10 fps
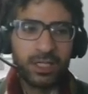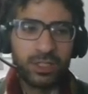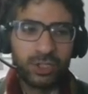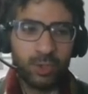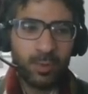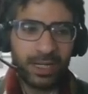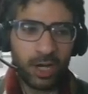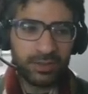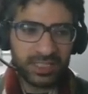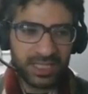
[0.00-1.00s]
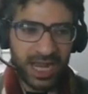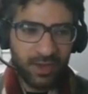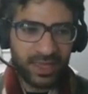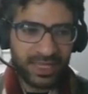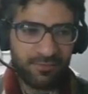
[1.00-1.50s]
You will notice now
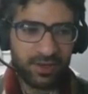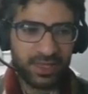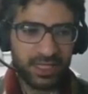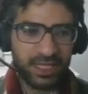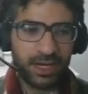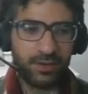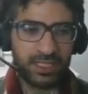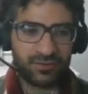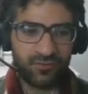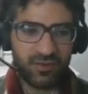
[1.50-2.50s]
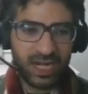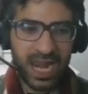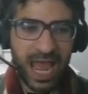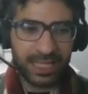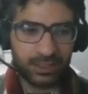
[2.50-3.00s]
that everything here is
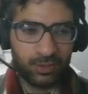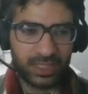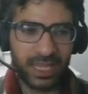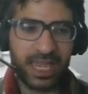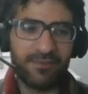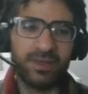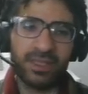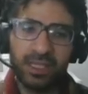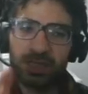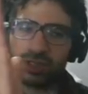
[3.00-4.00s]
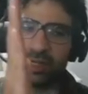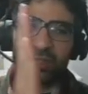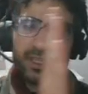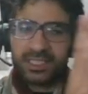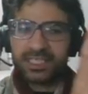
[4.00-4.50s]
flat, okay? Everything is on
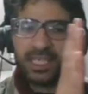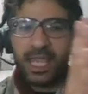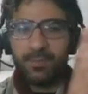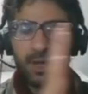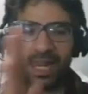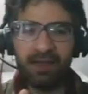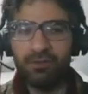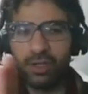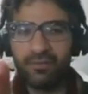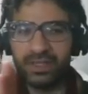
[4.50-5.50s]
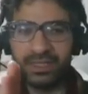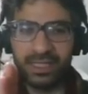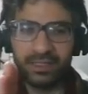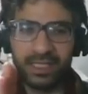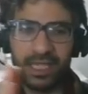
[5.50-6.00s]
the same level of
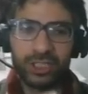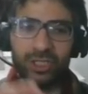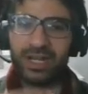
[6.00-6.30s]
indentation